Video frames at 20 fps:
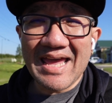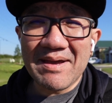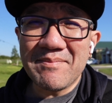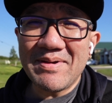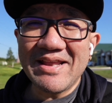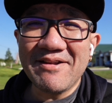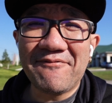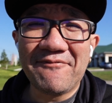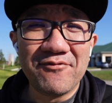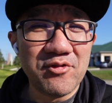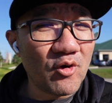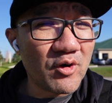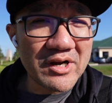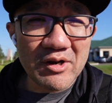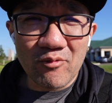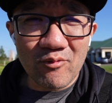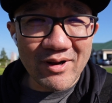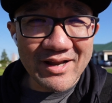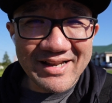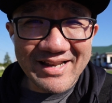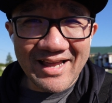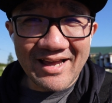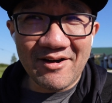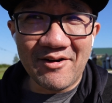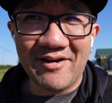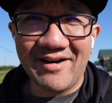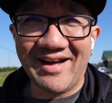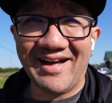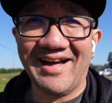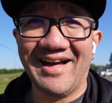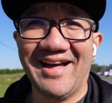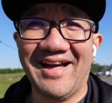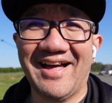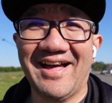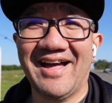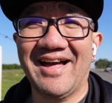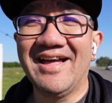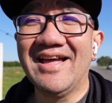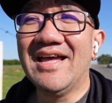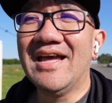am in Florida right now.
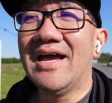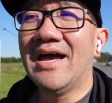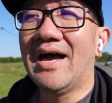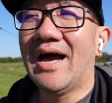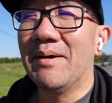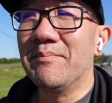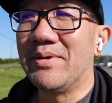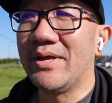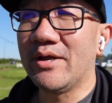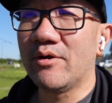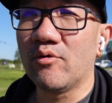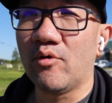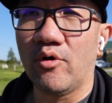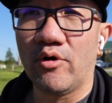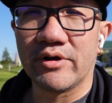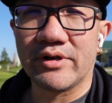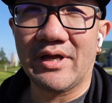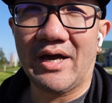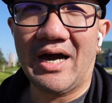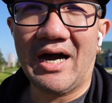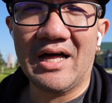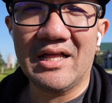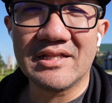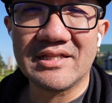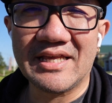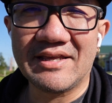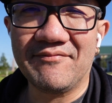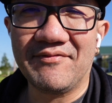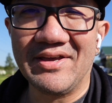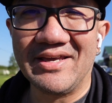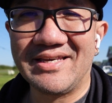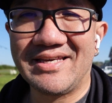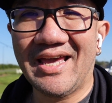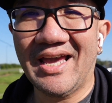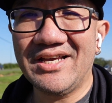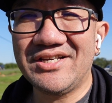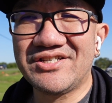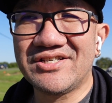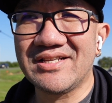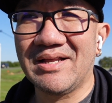I'm here on the holiday
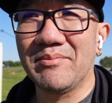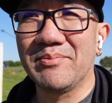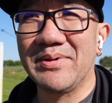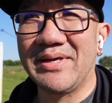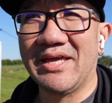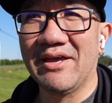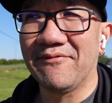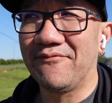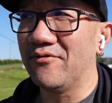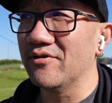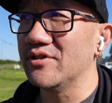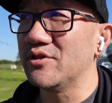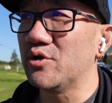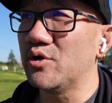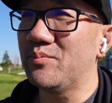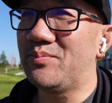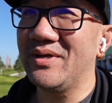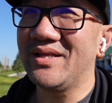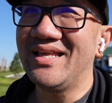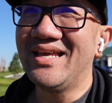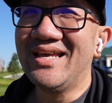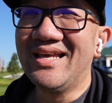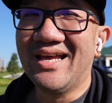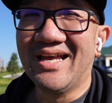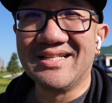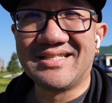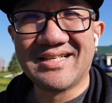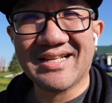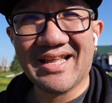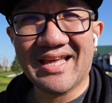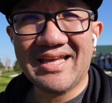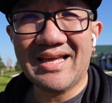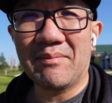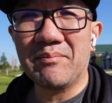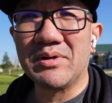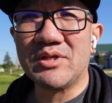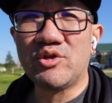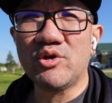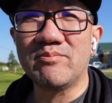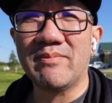vacation. I'll be here for a little bit, and today I'm
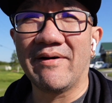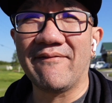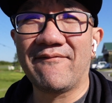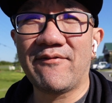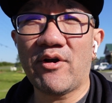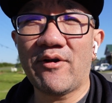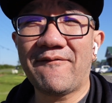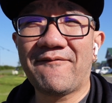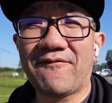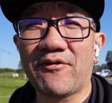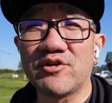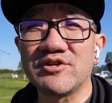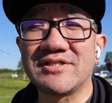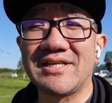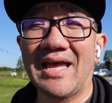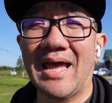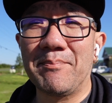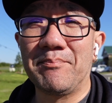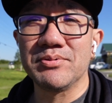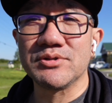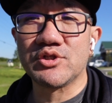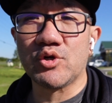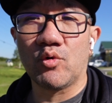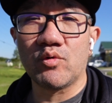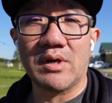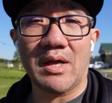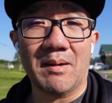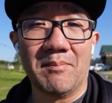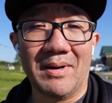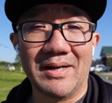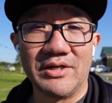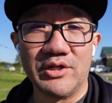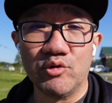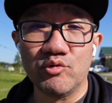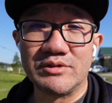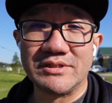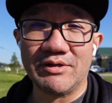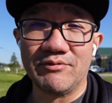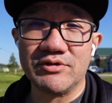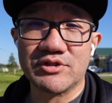gonna do my very first episode of my new
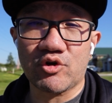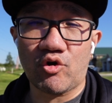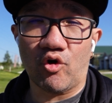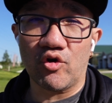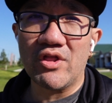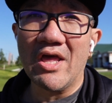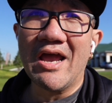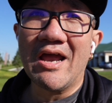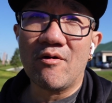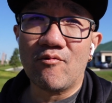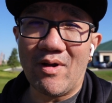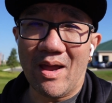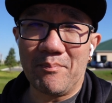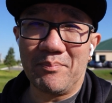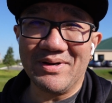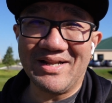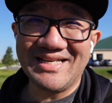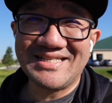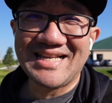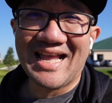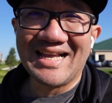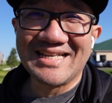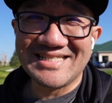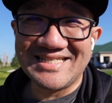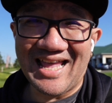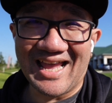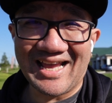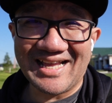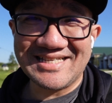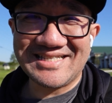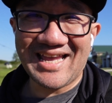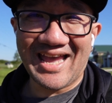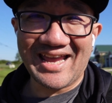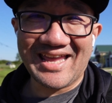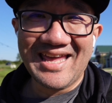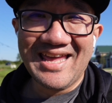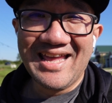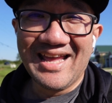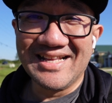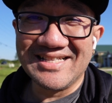series called Rapid Eats Snack
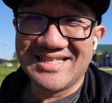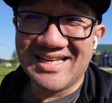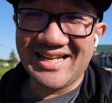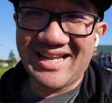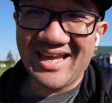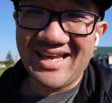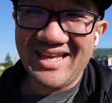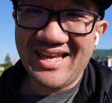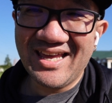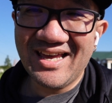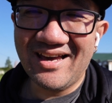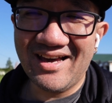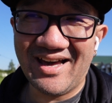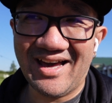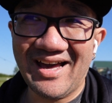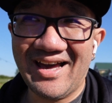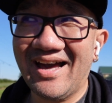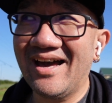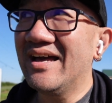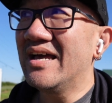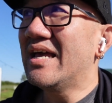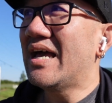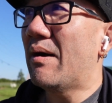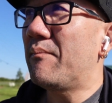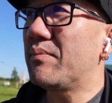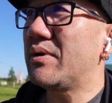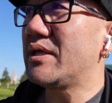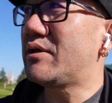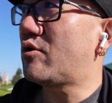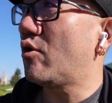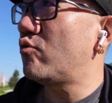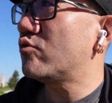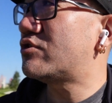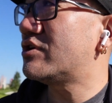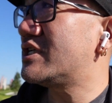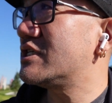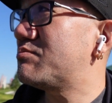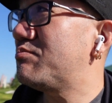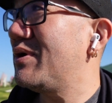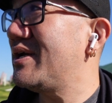Attack. And today, I'm gonna go into
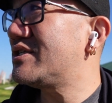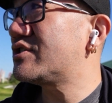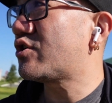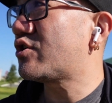this place